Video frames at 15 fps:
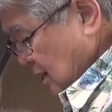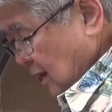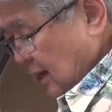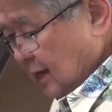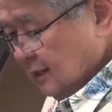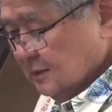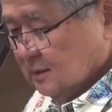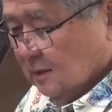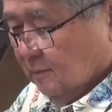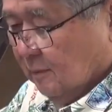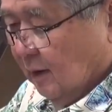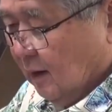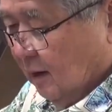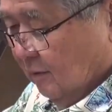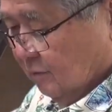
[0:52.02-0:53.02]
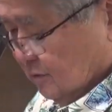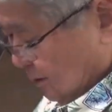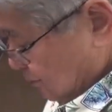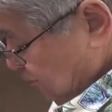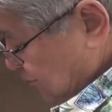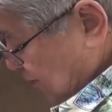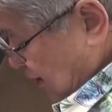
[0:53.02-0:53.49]
and some
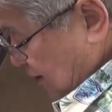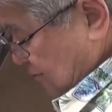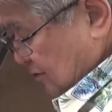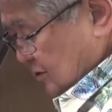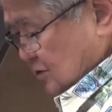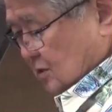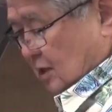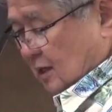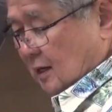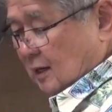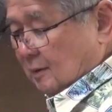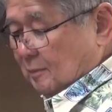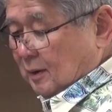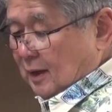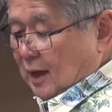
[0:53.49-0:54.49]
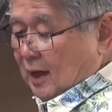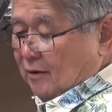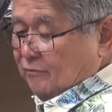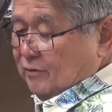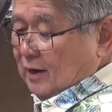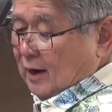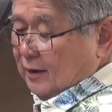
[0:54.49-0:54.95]
flavor. So I got about
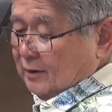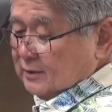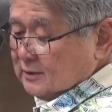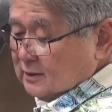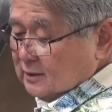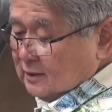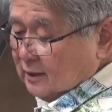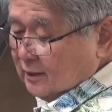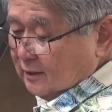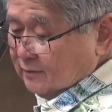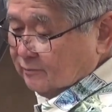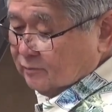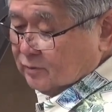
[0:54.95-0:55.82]
half carrots in there.